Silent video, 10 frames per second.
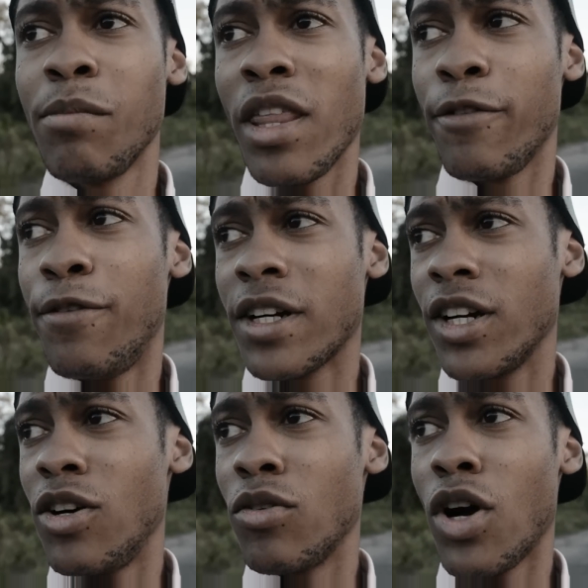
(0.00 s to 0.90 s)

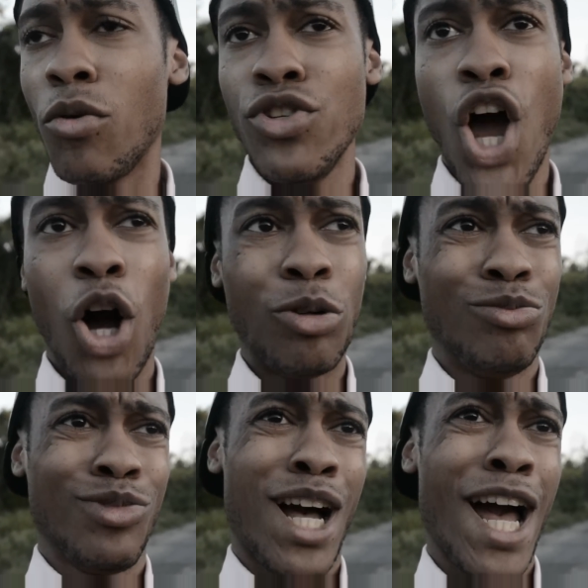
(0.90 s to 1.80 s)
motherfucker gonna go, no,
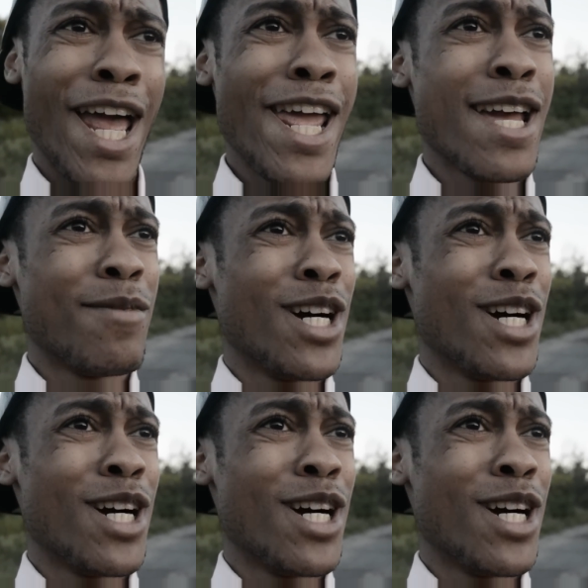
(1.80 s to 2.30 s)
I am